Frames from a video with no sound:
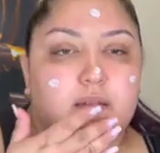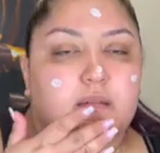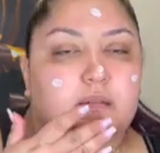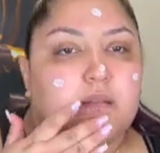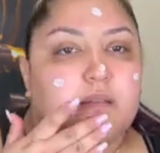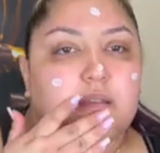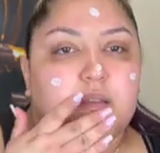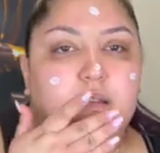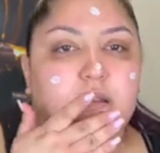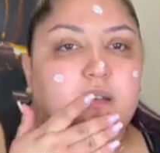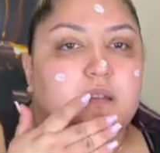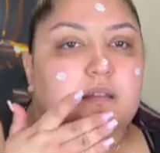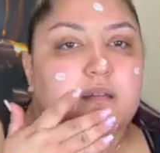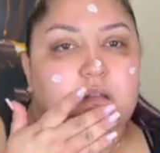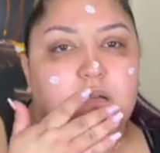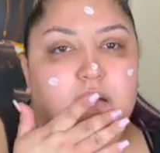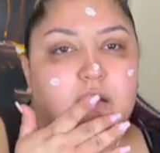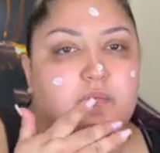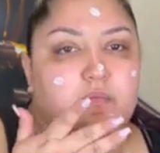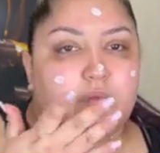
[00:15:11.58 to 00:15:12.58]
And then
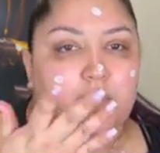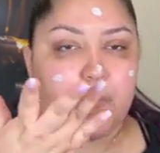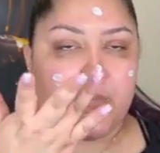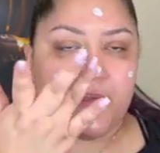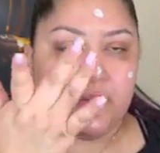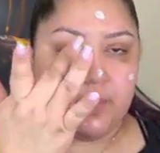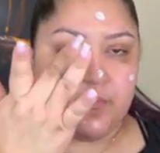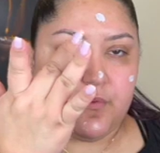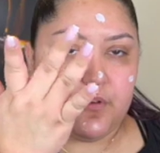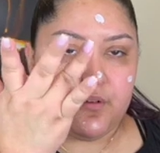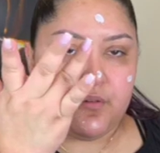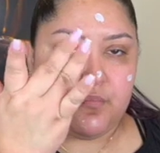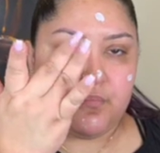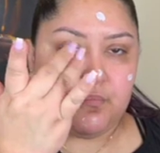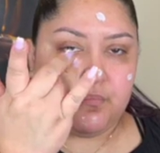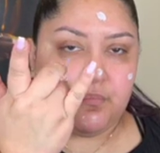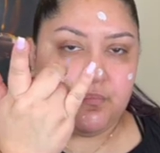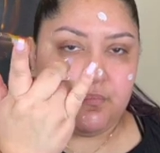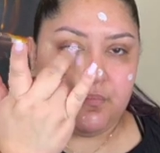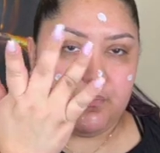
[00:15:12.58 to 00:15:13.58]
remember,
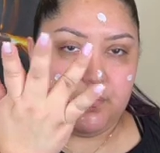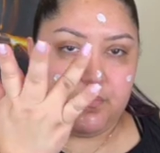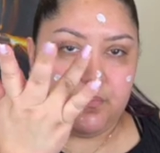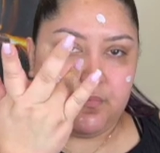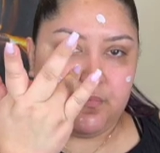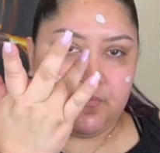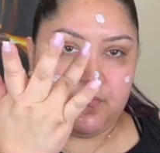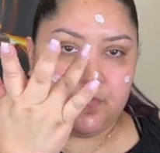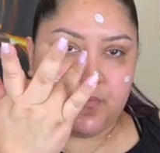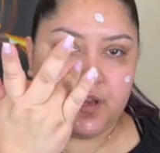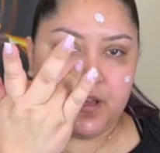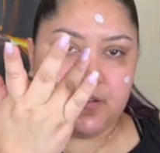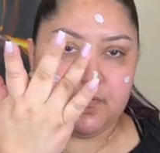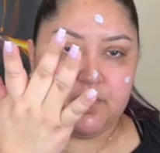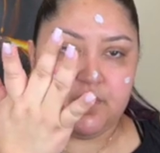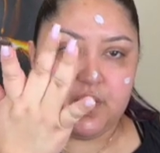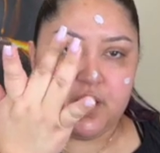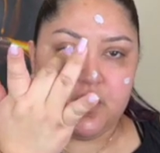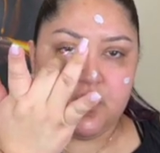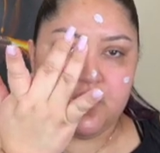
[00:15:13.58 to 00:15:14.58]
ring
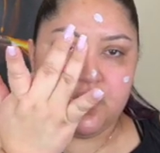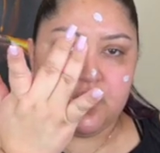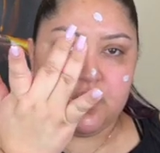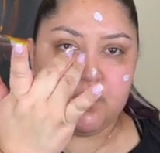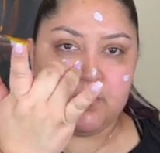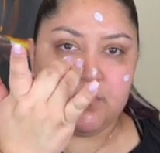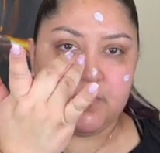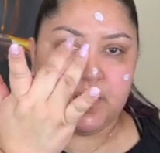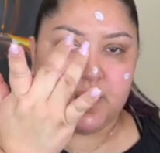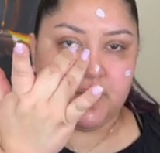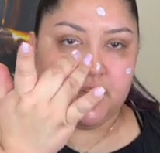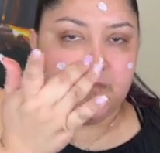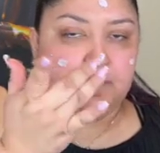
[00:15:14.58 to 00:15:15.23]
finger, middle